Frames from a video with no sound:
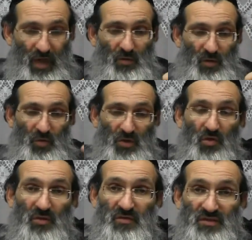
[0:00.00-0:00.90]
And we
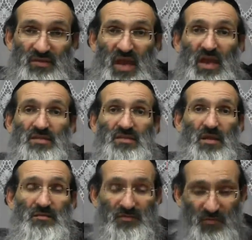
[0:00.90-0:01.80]
know that za
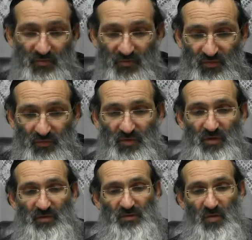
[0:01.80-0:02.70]
stems from the
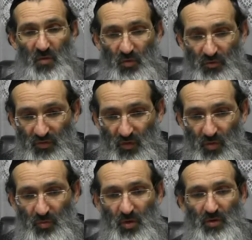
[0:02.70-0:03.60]

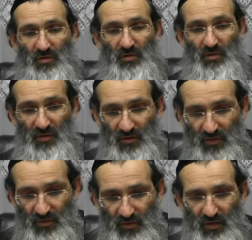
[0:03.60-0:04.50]
whole part.
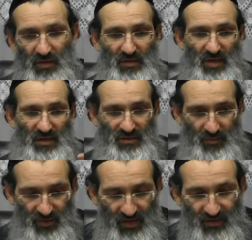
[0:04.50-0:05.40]
He takes
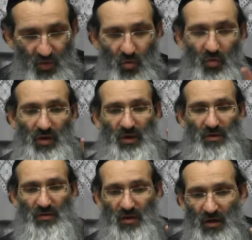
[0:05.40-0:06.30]
up his whole
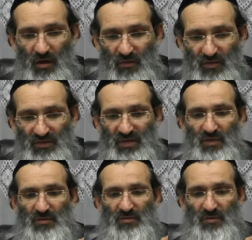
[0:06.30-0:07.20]
chelik of
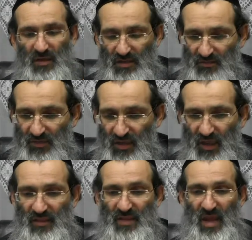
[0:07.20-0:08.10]
atzilus. Right? Let's read it
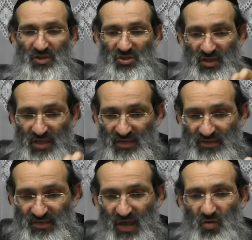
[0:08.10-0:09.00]
again. Da
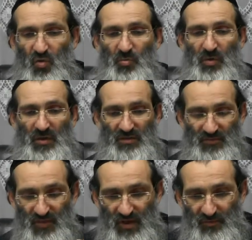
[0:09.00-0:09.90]
she'ikas za hu
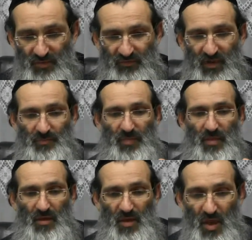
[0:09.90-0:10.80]
b'chinas vak bilvad,
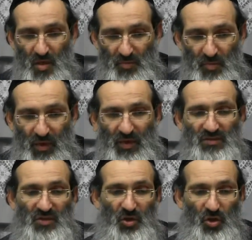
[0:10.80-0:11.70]

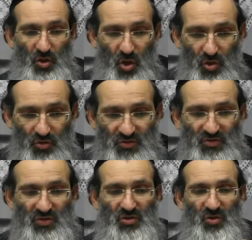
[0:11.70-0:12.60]
v'b'chinas
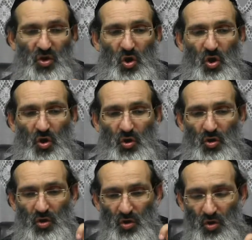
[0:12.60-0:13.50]
klolus
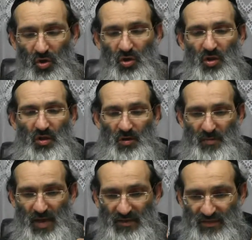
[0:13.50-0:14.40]
kol
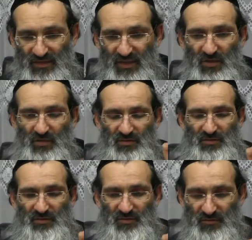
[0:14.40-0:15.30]
oilam
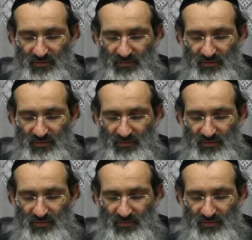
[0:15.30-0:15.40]
atzilus.